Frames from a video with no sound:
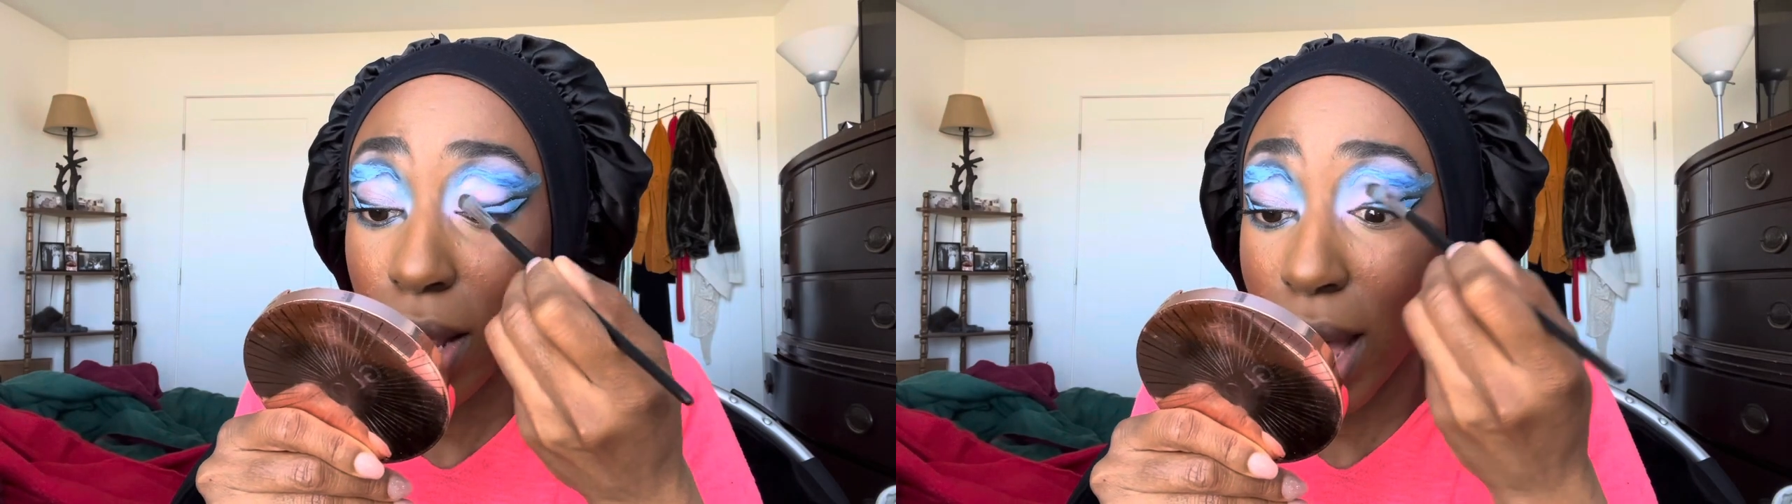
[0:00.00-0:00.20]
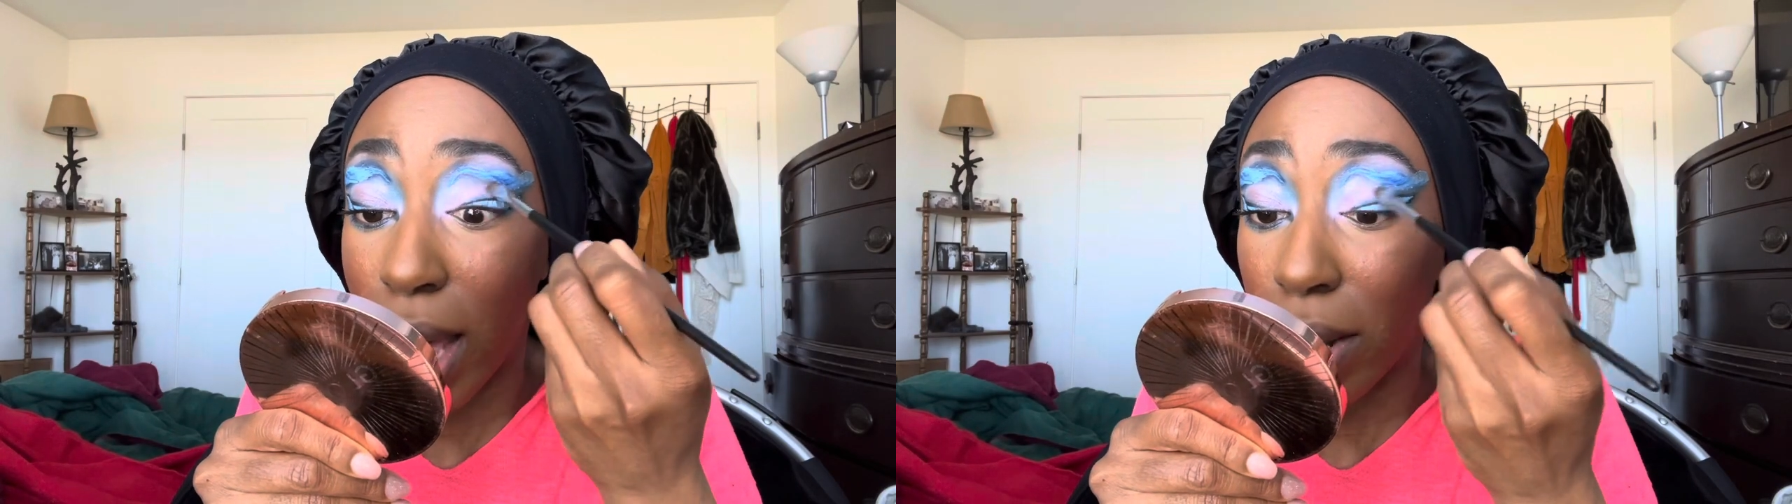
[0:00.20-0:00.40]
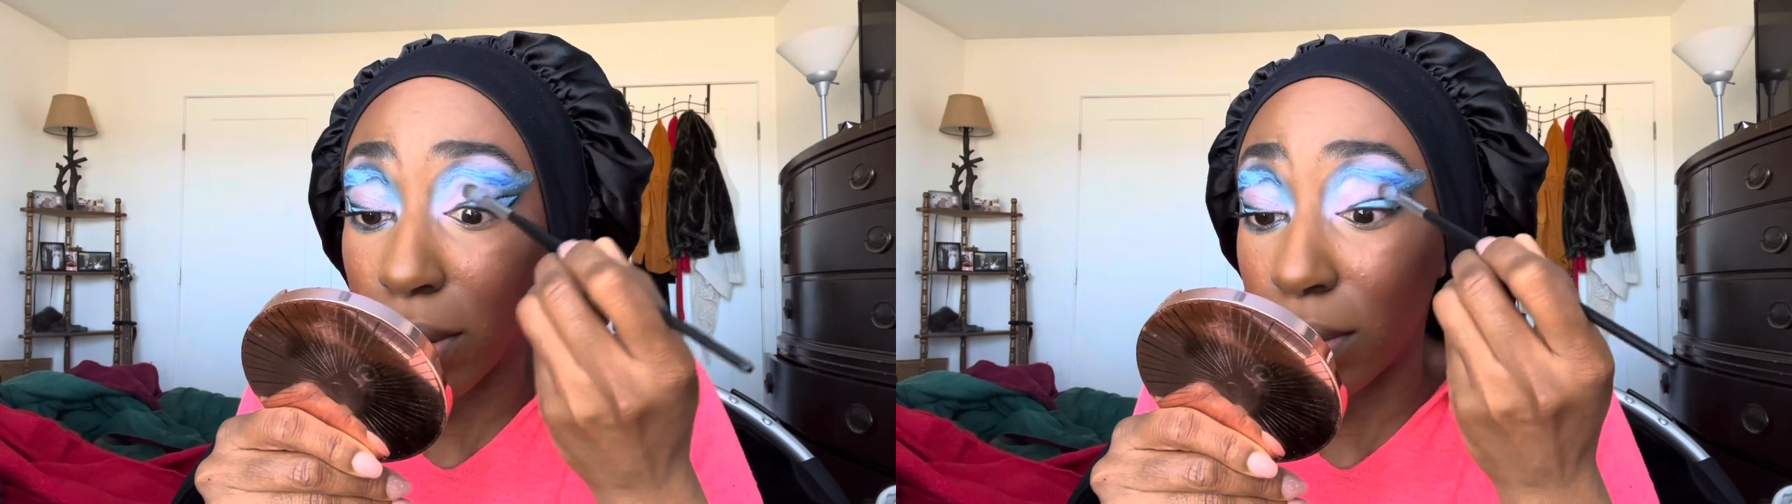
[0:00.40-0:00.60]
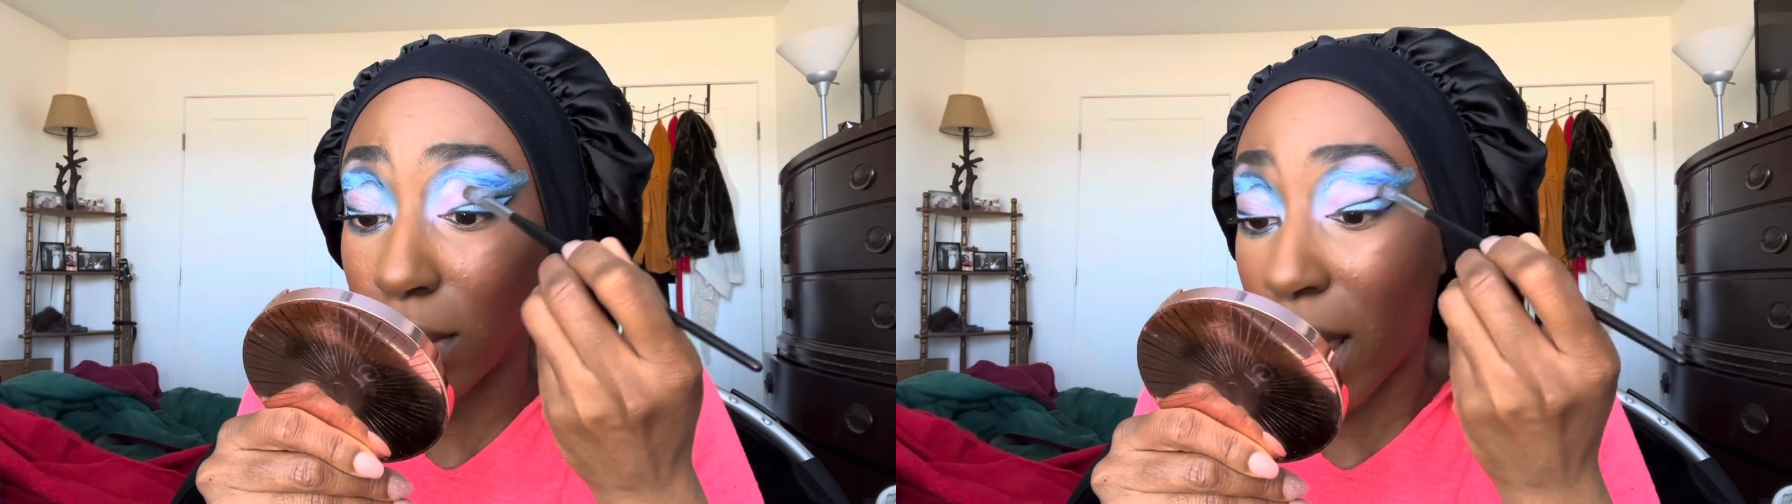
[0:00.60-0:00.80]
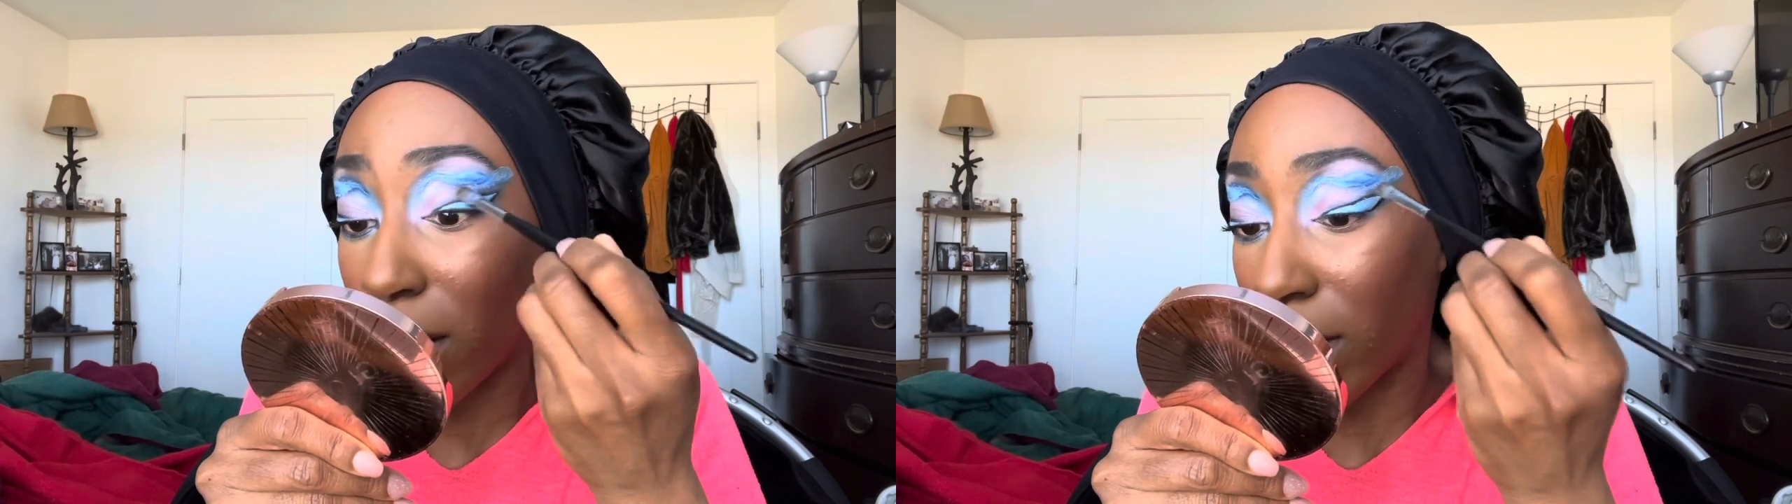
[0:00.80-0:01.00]
I
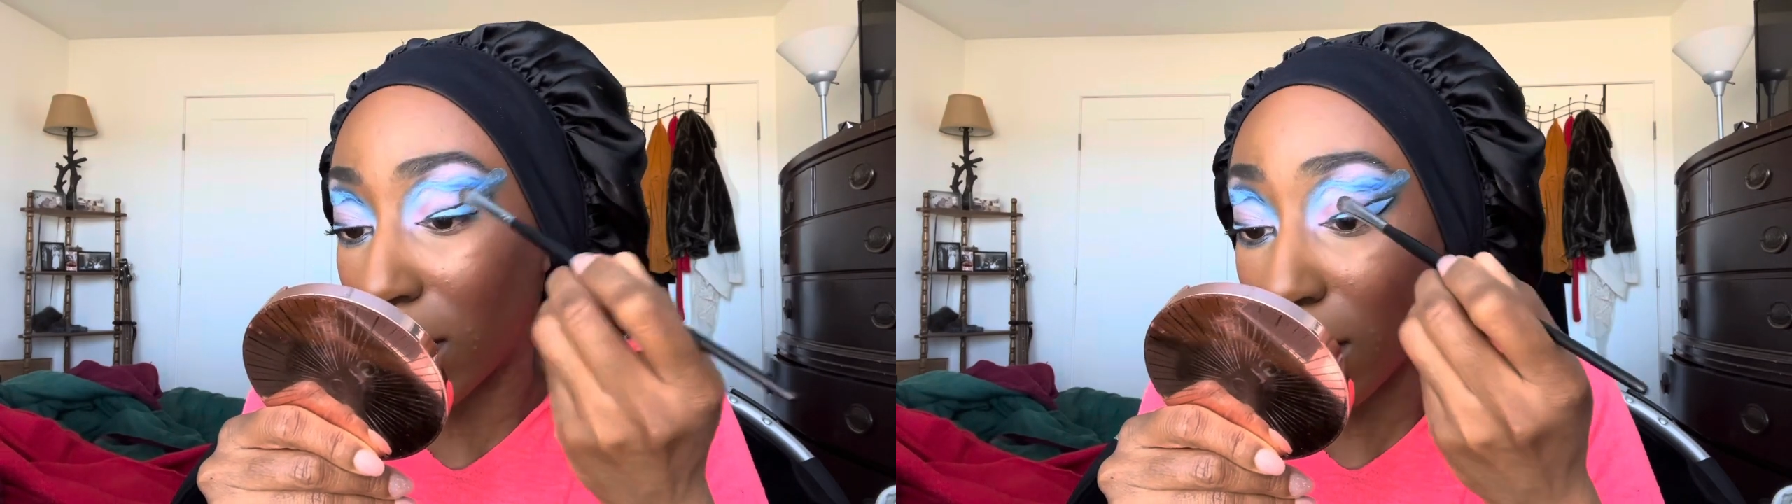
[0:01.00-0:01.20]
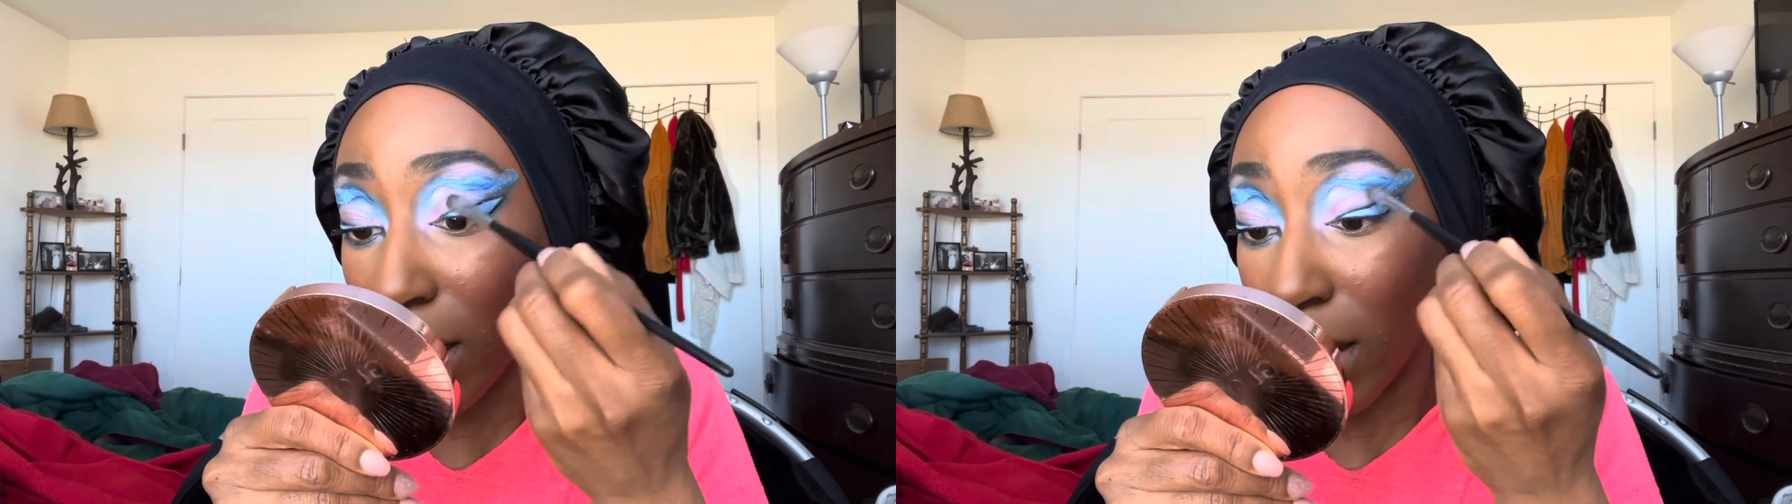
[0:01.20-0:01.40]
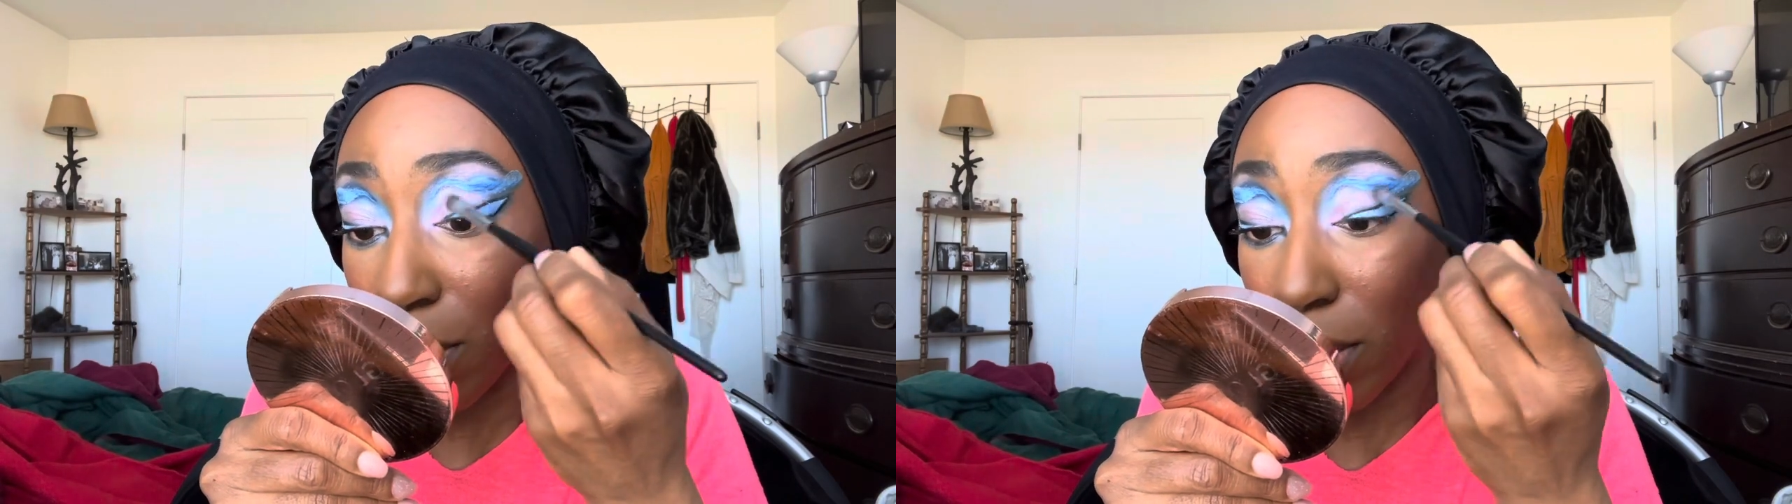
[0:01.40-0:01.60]
don't get the hype.